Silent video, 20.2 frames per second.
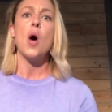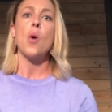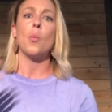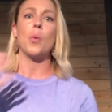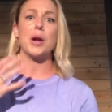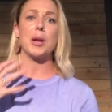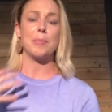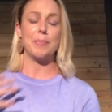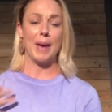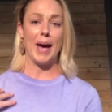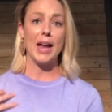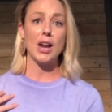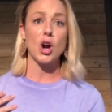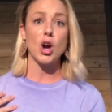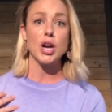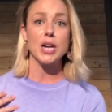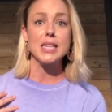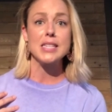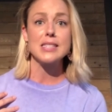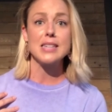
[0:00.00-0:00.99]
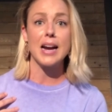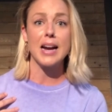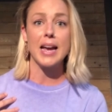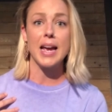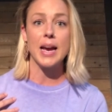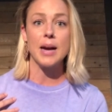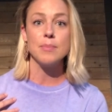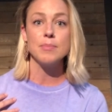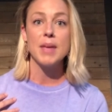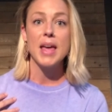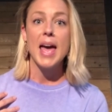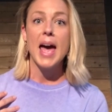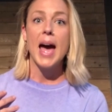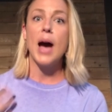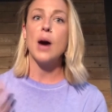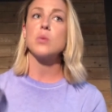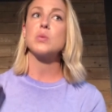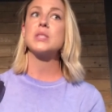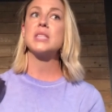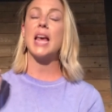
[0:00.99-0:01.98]
what a bad artist I am,
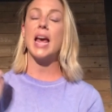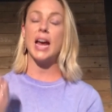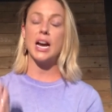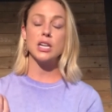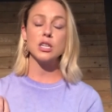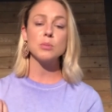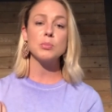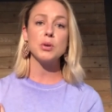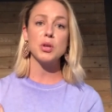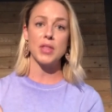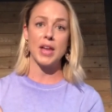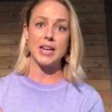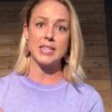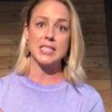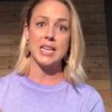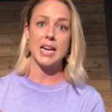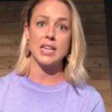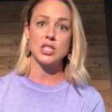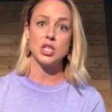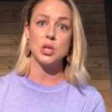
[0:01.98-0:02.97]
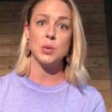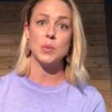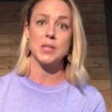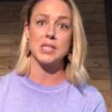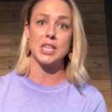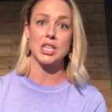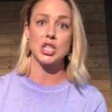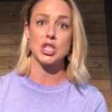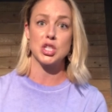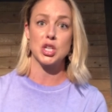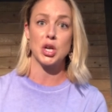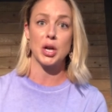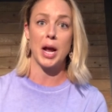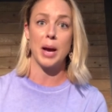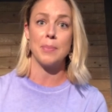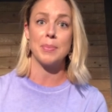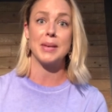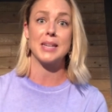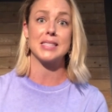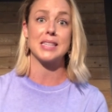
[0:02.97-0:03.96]
how terrible that tattoo is going to turn out
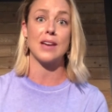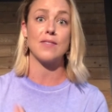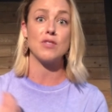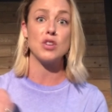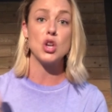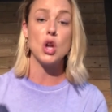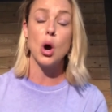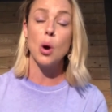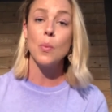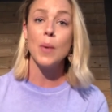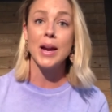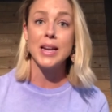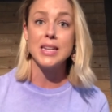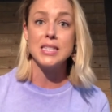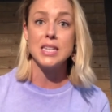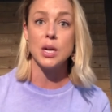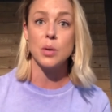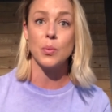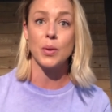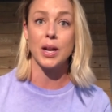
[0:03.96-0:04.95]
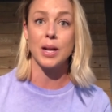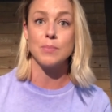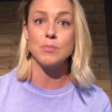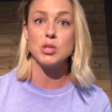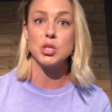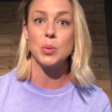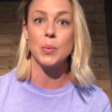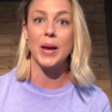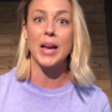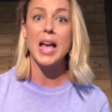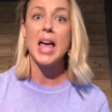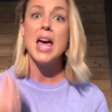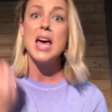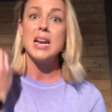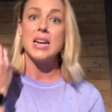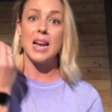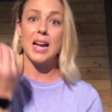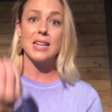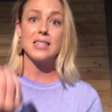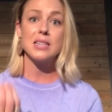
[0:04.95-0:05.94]
because I have no idea what I'm doing,
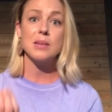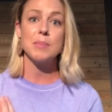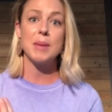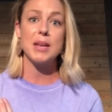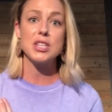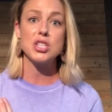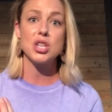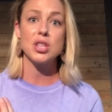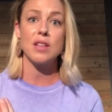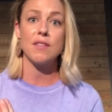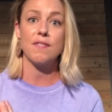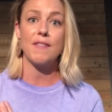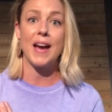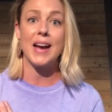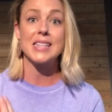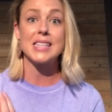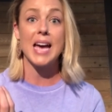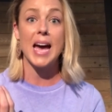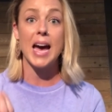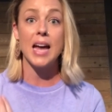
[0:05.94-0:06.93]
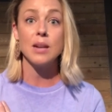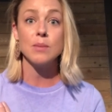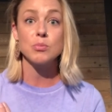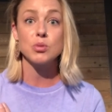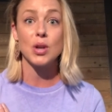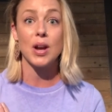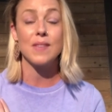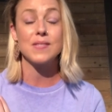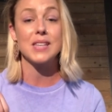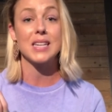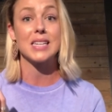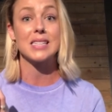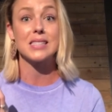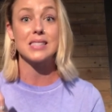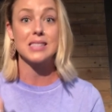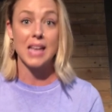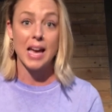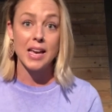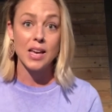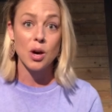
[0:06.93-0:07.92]
not to mention the fact Adam drives like a
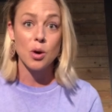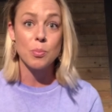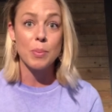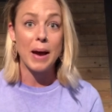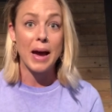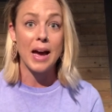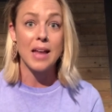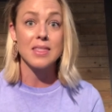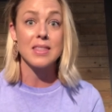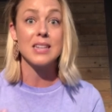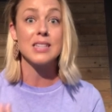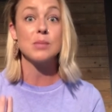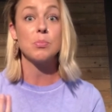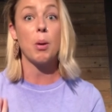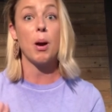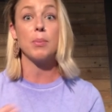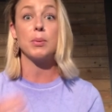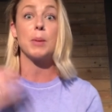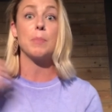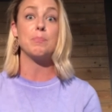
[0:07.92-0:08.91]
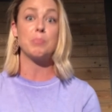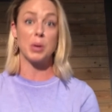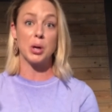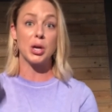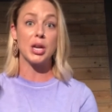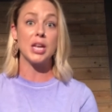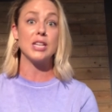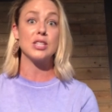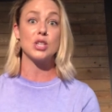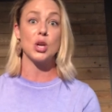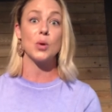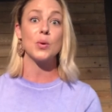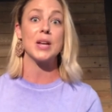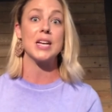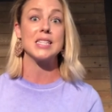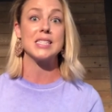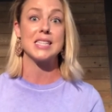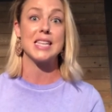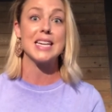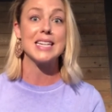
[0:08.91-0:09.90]
psychopath and is probably burning
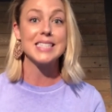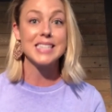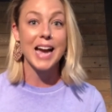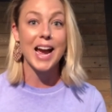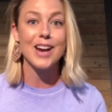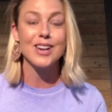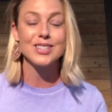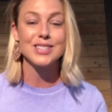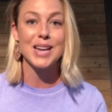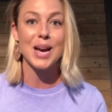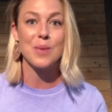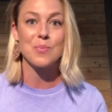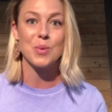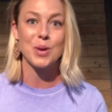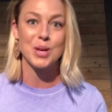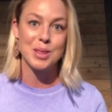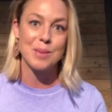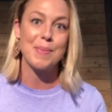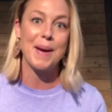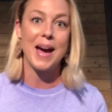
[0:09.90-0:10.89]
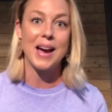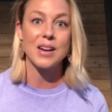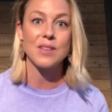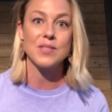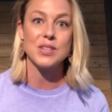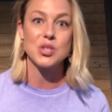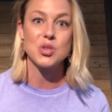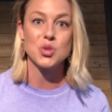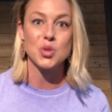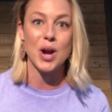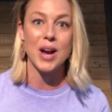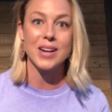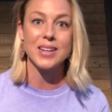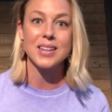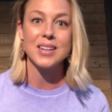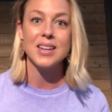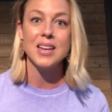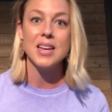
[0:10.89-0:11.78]
donuts the entire time we're in the back of his truck.